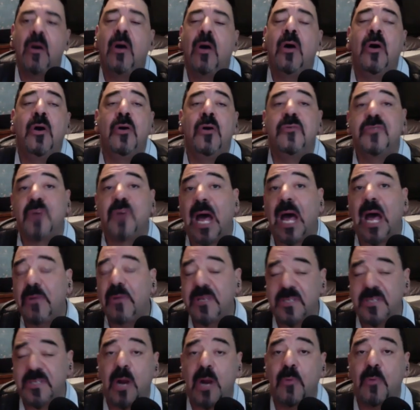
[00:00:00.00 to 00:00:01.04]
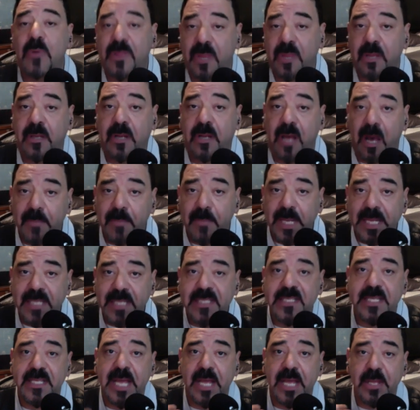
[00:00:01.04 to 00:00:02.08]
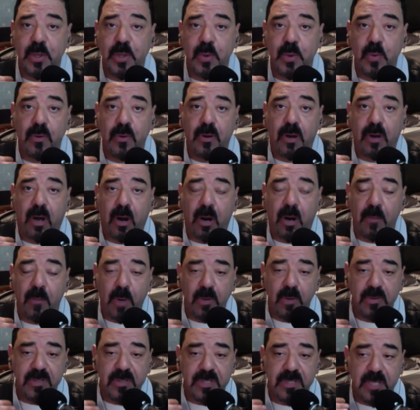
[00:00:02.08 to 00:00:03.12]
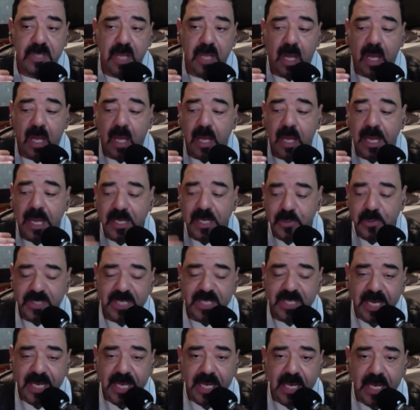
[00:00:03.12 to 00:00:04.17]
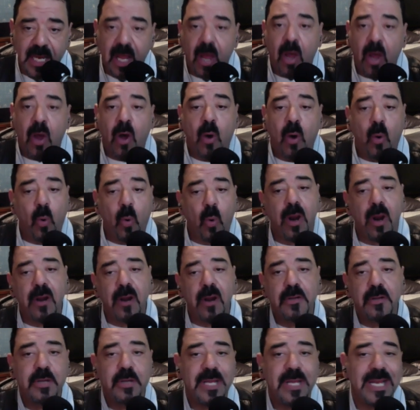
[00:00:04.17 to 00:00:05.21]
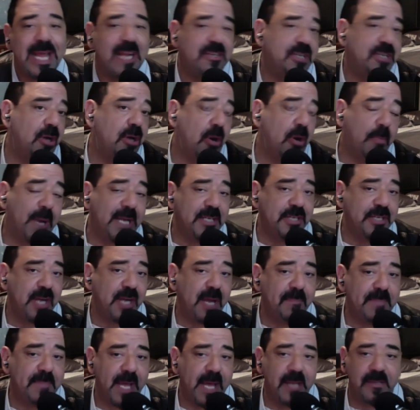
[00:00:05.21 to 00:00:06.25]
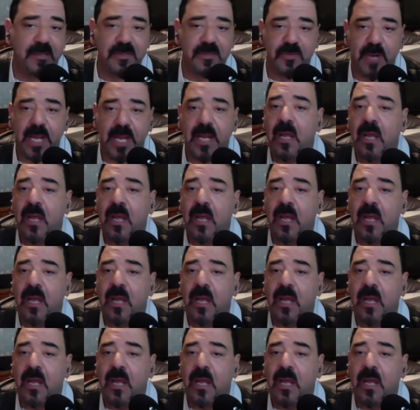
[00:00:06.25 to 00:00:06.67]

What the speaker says: So I would start with the companies that you are most interested in, or you can actually go by job titles, right?